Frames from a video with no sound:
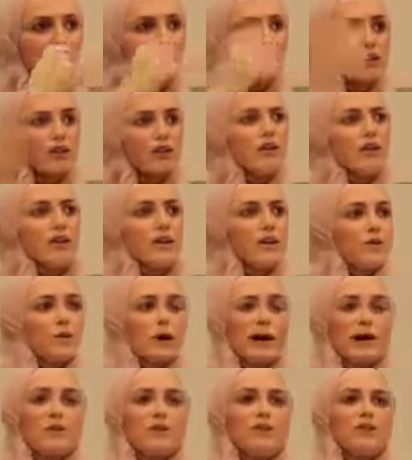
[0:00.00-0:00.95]
You couldn't get
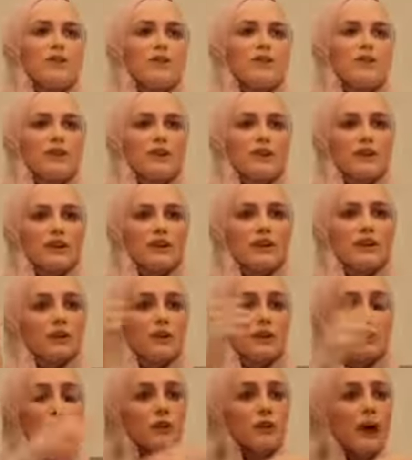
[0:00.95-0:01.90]
away with things a lot
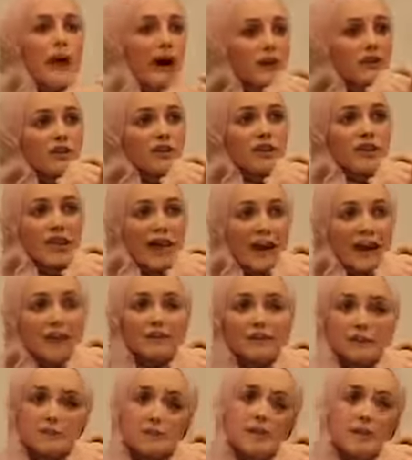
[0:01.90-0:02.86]
easier. You actually
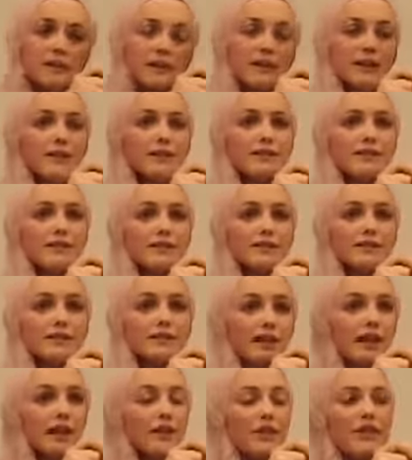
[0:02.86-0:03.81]
had to be nice
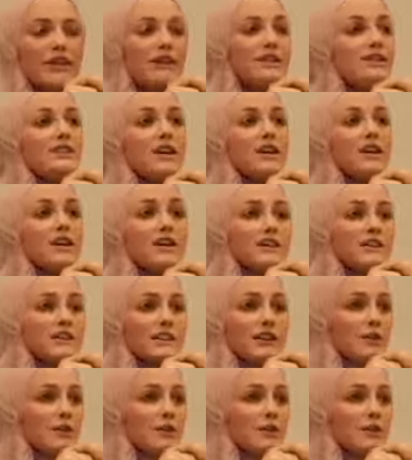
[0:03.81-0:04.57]
to get things done.